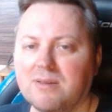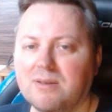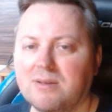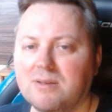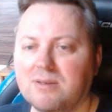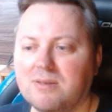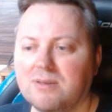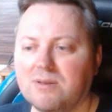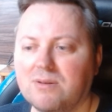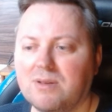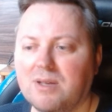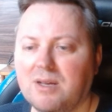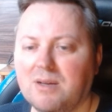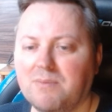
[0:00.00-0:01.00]
this could
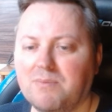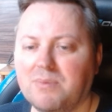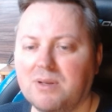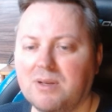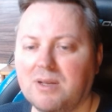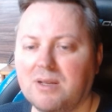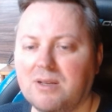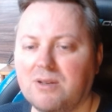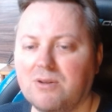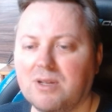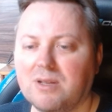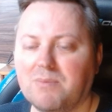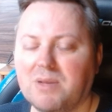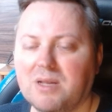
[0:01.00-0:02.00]
happen, and you
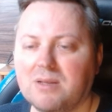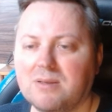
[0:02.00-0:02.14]
can play it